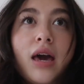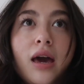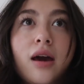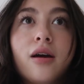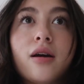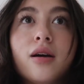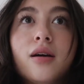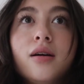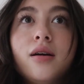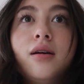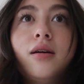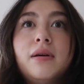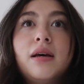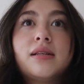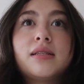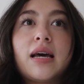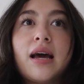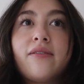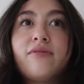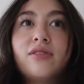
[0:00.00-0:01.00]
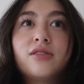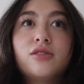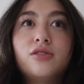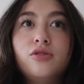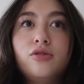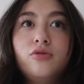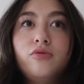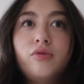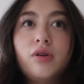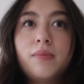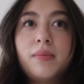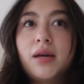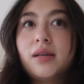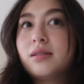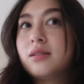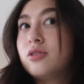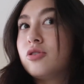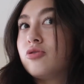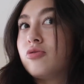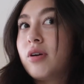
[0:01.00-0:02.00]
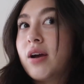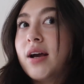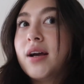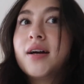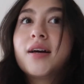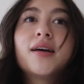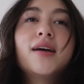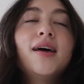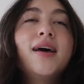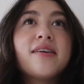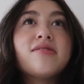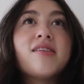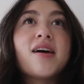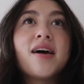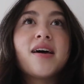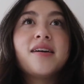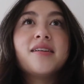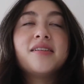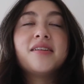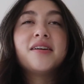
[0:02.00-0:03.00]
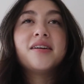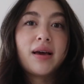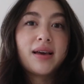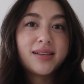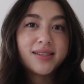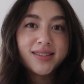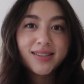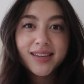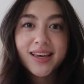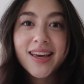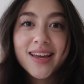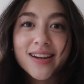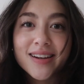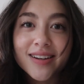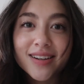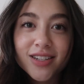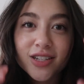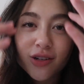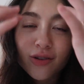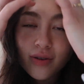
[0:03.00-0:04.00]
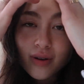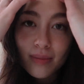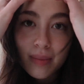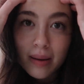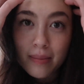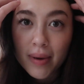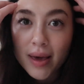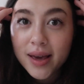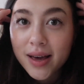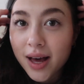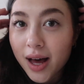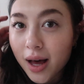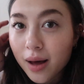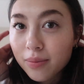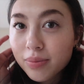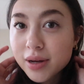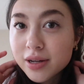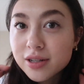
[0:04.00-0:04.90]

hair, because I have this new amazing trick, and then my skin too and my makeup.